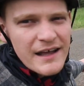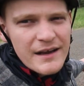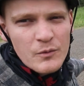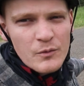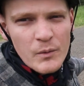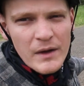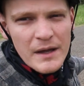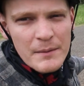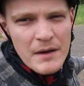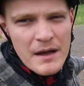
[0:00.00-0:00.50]
at
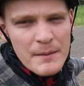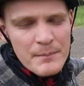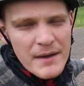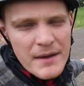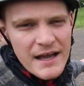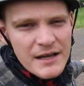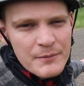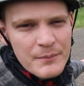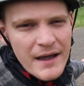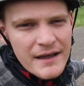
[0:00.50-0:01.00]
where my
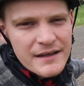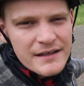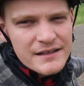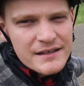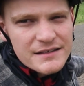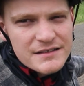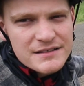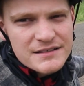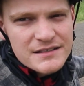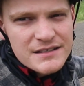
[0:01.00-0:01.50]
backpack
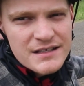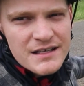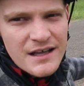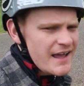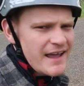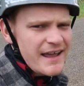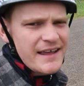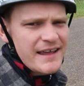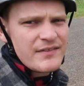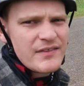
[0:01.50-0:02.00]
is,
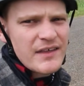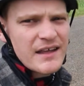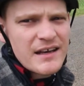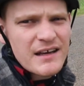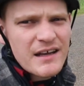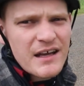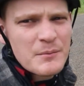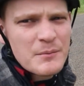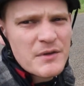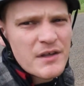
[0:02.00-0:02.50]
and
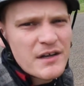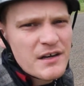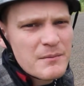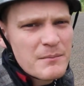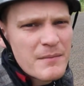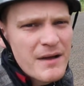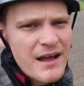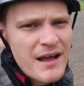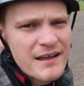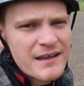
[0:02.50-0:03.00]
then I'm gonna
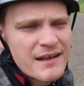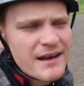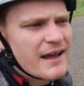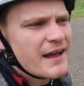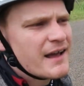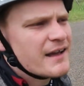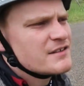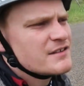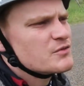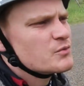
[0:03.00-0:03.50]
mark it
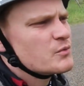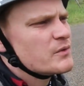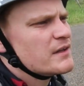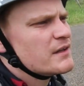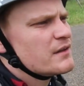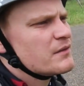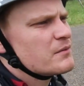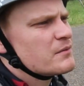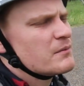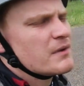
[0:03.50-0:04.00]
out
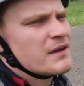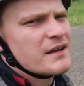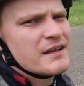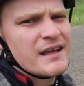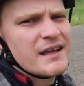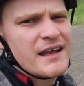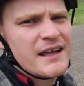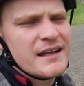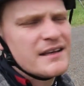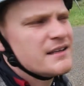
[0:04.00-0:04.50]
with my
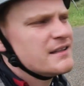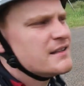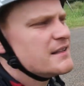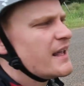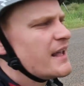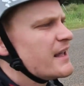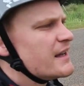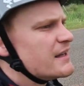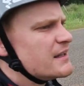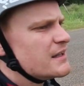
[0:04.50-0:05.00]
handy
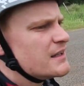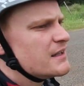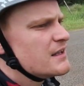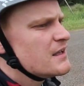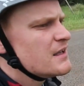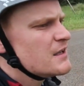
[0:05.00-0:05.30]
dandy